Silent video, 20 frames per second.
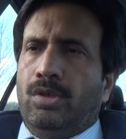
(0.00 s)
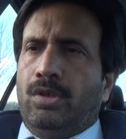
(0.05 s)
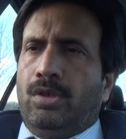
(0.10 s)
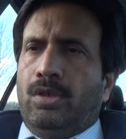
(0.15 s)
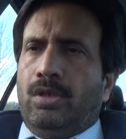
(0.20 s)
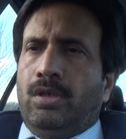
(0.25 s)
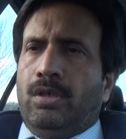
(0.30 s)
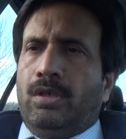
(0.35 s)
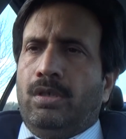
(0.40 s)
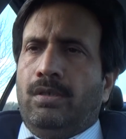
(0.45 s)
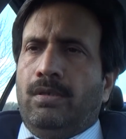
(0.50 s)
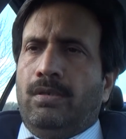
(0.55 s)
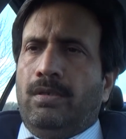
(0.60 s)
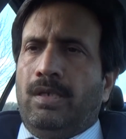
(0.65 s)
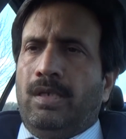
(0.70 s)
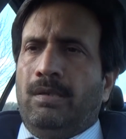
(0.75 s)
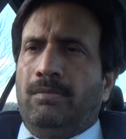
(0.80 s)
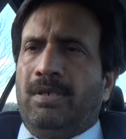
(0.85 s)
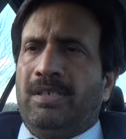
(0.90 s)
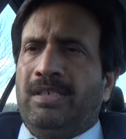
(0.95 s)

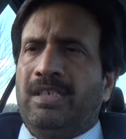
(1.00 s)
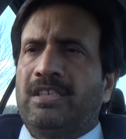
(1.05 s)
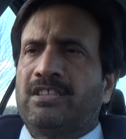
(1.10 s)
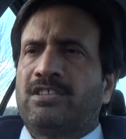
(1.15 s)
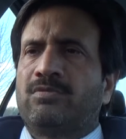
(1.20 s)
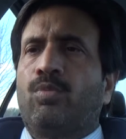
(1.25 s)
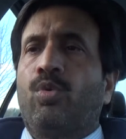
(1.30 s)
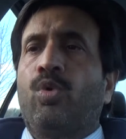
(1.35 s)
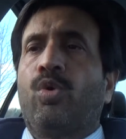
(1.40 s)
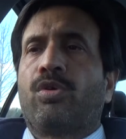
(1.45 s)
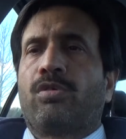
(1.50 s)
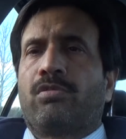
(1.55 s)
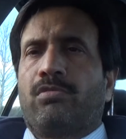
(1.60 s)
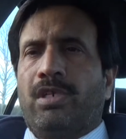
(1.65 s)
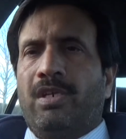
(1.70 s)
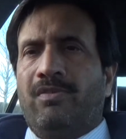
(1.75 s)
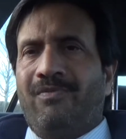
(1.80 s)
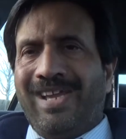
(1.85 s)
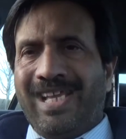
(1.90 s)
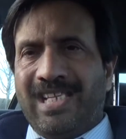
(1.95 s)
uh, but it's more
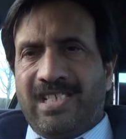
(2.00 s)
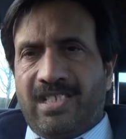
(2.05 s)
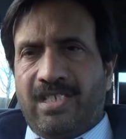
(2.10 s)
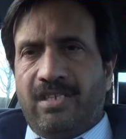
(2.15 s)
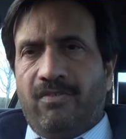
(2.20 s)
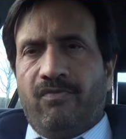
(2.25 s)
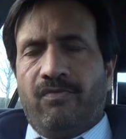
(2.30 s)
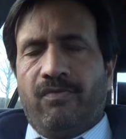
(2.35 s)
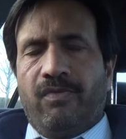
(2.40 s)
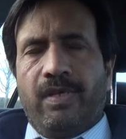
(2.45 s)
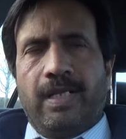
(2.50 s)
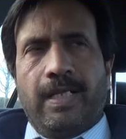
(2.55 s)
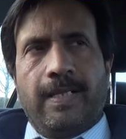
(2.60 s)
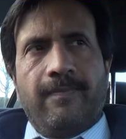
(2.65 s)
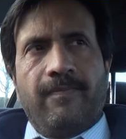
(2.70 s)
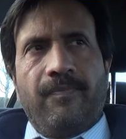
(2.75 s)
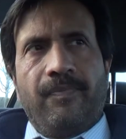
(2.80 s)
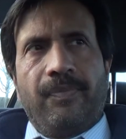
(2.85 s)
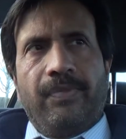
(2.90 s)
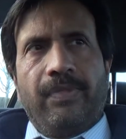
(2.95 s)
invasive
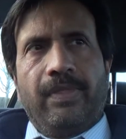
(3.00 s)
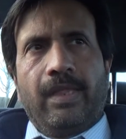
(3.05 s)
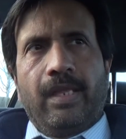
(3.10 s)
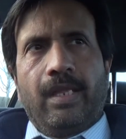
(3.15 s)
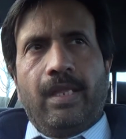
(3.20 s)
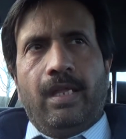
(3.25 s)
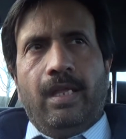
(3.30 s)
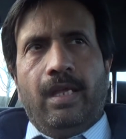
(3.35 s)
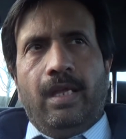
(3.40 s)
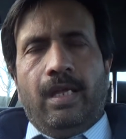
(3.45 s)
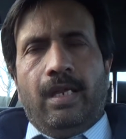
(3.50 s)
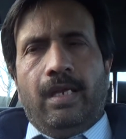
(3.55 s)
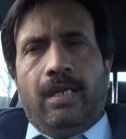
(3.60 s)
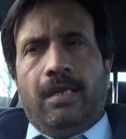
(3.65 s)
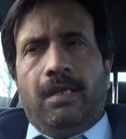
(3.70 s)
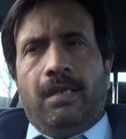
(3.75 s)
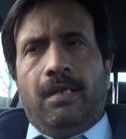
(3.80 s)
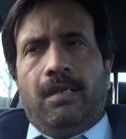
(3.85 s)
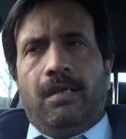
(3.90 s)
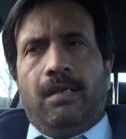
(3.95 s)

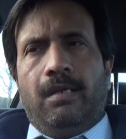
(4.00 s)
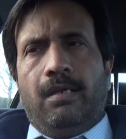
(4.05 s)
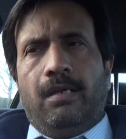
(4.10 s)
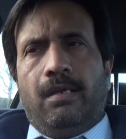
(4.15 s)
and uh,